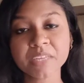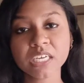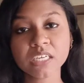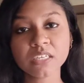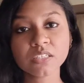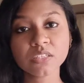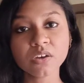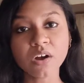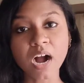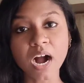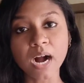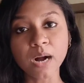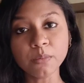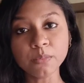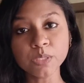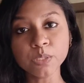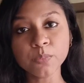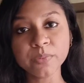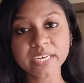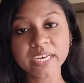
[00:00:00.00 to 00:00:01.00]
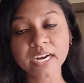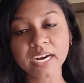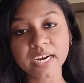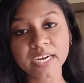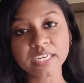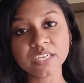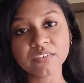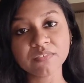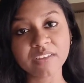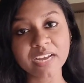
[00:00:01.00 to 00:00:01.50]
So how do we
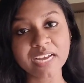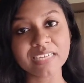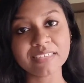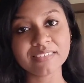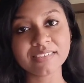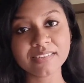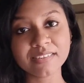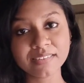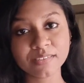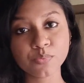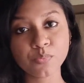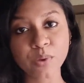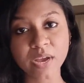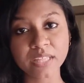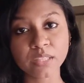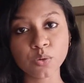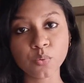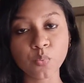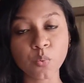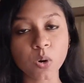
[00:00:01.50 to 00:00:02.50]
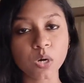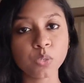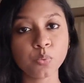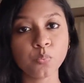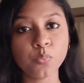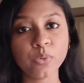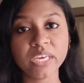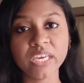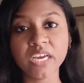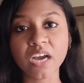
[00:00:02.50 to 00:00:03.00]
kind of assess whether
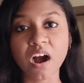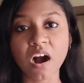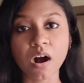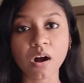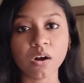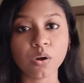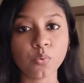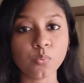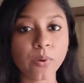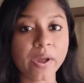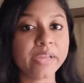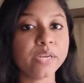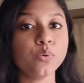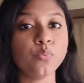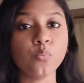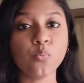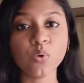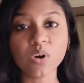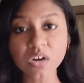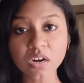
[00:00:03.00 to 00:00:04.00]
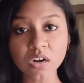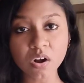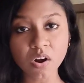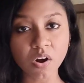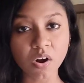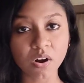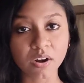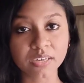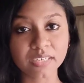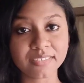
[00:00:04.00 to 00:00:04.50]
what we are going to work
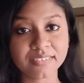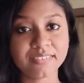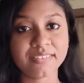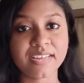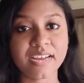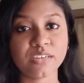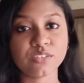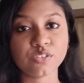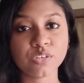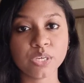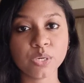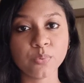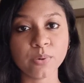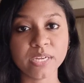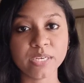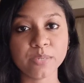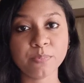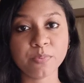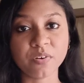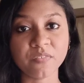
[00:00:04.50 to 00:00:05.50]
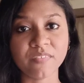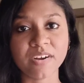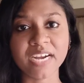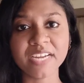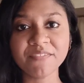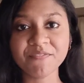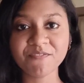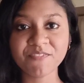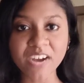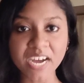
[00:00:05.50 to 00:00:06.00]
on is actually going to
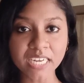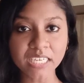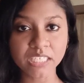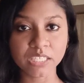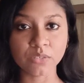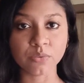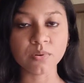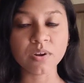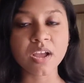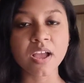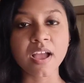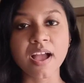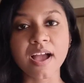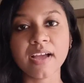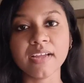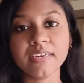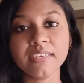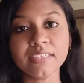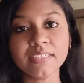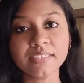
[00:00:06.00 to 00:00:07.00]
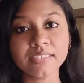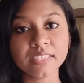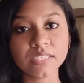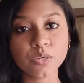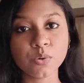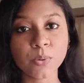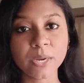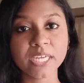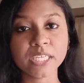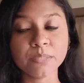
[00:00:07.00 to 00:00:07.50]
provide value, and is
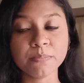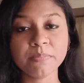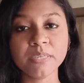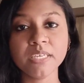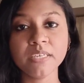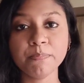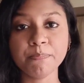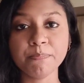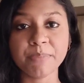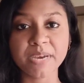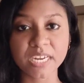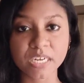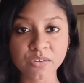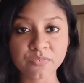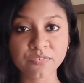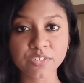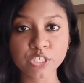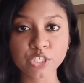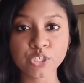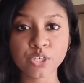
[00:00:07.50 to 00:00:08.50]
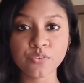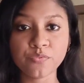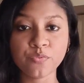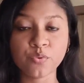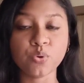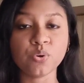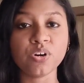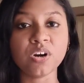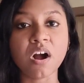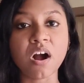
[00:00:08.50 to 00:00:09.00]
it going to be beneficial
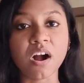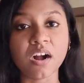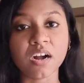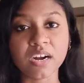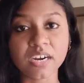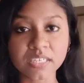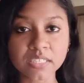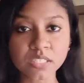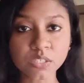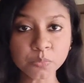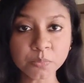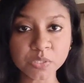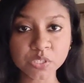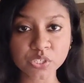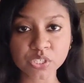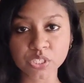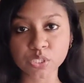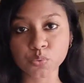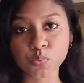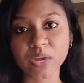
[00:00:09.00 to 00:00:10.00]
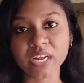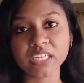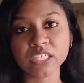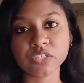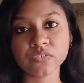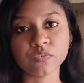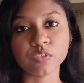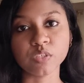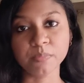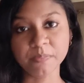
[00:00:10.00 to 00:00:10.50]
for our customers as well
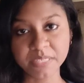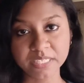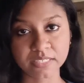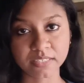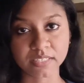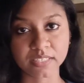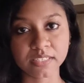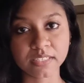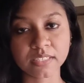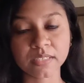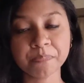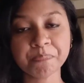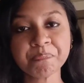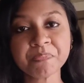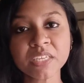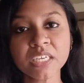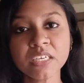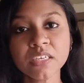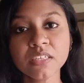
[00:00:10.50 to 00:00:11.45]
as for the business?